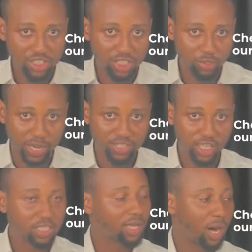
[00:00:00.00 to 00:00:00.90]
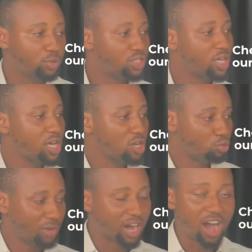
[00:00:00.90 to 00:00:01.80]
You can check it out.
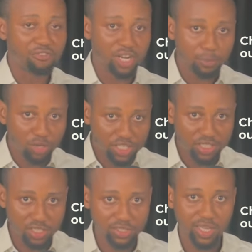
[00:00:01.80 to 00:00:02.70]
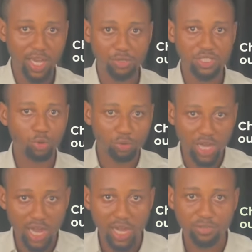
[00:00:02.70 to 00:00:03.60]
We have our available listings there. You see what we
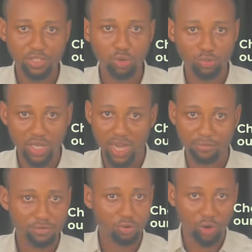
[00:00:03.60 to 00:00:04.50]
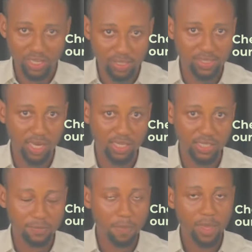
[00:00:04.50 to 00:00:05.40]
have, you see what we have currently
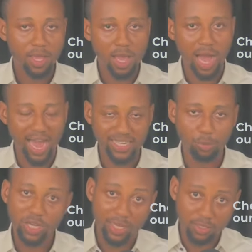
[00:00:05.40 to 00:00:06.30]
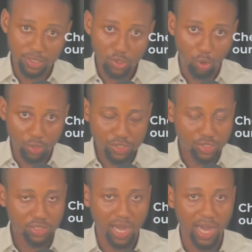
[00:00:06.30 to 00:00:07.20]
selling, and then we can
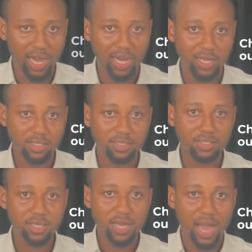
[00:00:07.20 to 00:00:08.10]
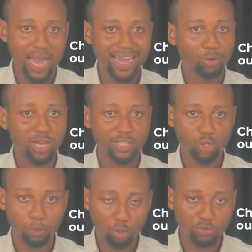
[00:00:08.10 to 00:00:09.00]
discuss, and I can look at
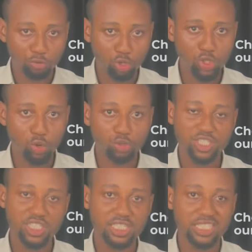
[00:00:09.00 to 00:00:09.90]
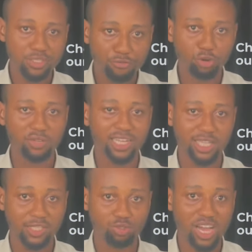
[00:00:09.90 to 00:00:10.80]
your portfolio, see if whatever
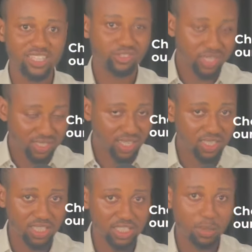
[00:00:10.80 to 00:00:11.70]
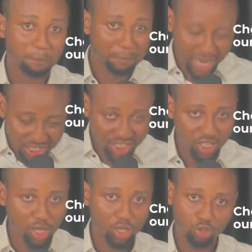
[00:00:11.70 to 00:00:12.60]
that you are interested in match
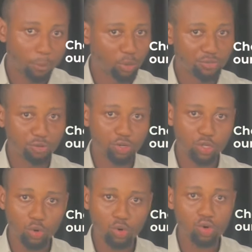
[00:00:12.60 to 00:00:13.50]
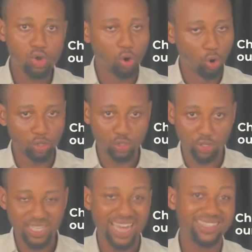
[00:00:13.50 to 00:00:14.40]
your portfolio or
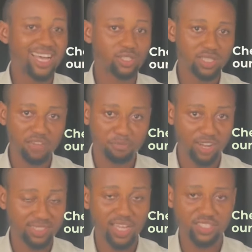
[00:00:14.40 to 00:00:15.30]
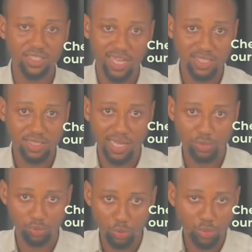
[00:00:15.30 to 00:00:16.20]
not. And that's a fantastic
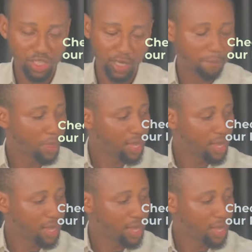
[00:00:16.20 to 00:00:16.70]
that we do here.